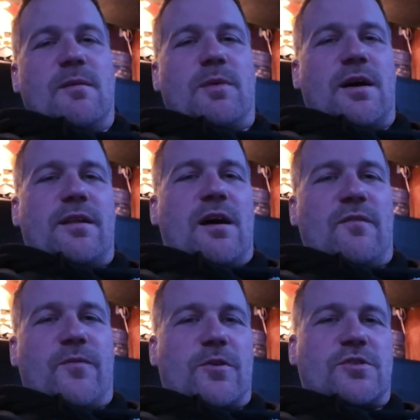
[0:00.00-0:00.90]
But
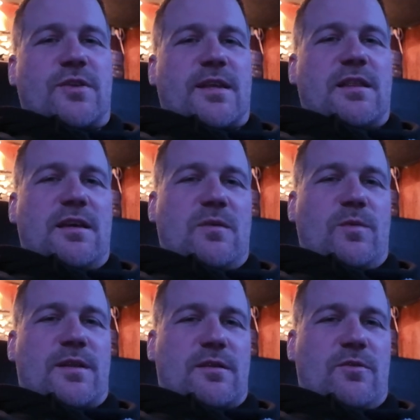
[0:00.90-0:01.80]
unfortunately,
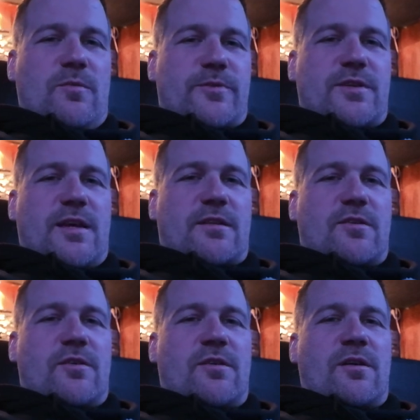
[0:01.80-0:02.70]
with the new
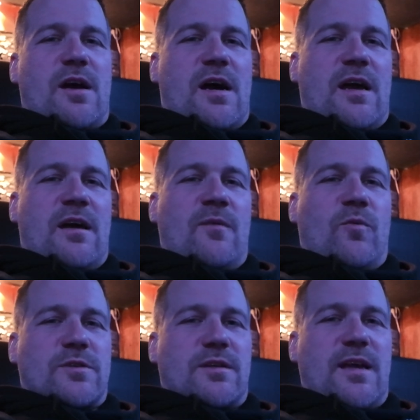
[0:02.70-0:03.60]
projector, I
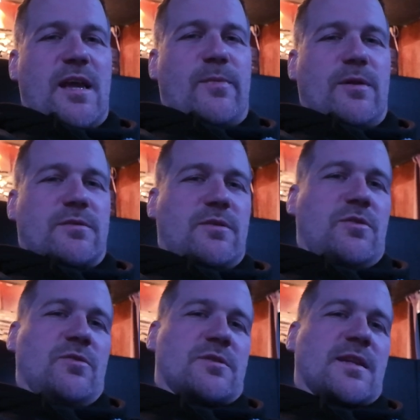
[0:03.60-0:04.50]
wasn't able to
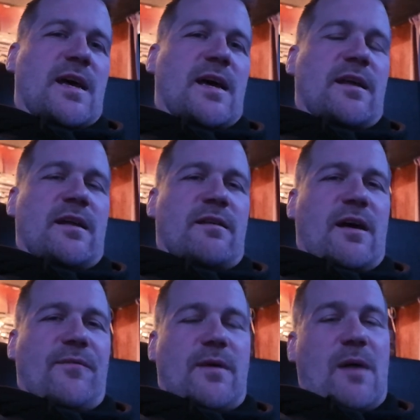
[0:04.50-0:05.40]
use that, and
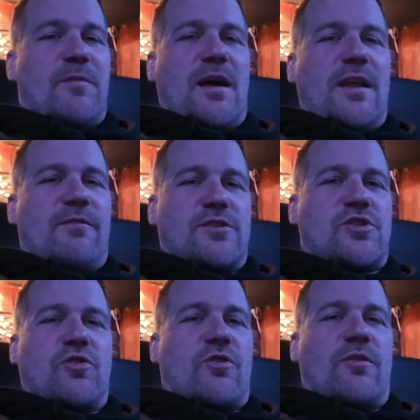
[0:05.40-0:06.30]
I'm not even
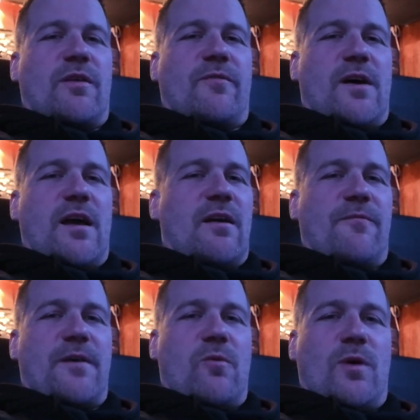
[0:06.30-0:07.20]
sure if
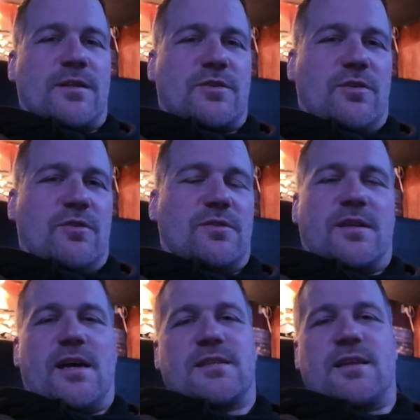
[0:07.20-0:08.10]
I want to use
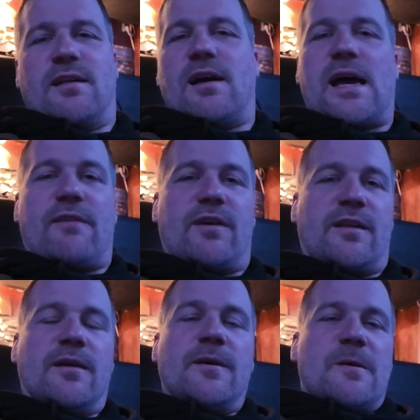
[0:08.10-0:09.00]
it. I still have
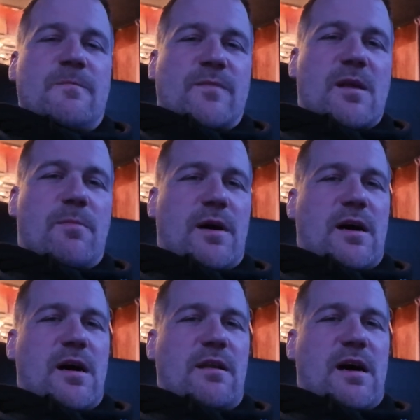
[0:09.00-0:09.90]
it,
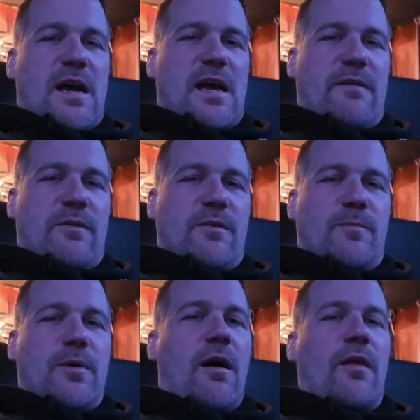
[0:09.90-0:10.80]
but I
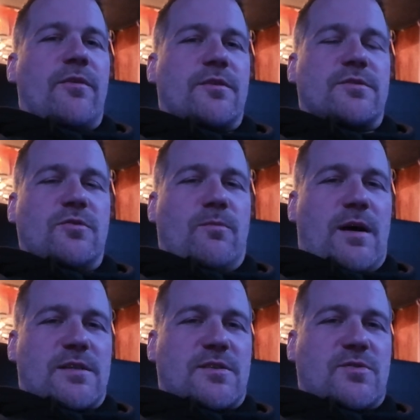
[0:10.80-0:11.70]
haven't bothered too
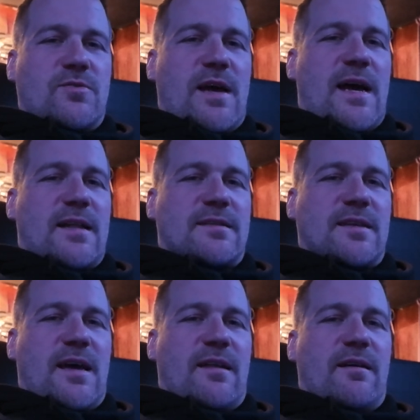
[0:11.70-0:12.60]
much to add
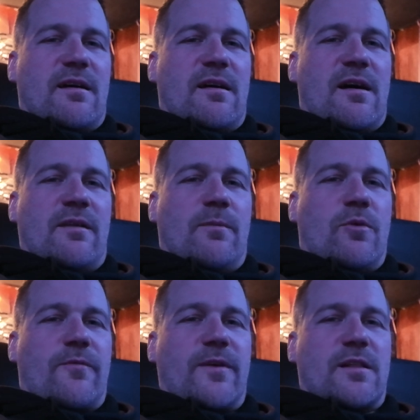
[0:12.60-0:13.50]
that
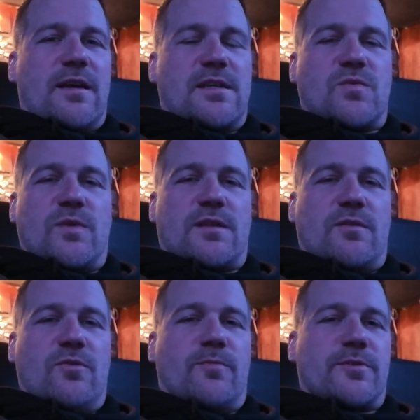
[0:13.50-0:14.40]
anamorphic lens with the
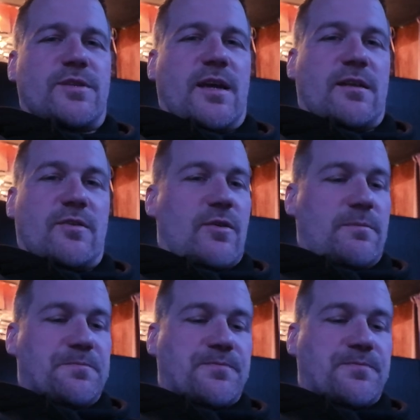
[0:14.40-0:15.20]
new projector.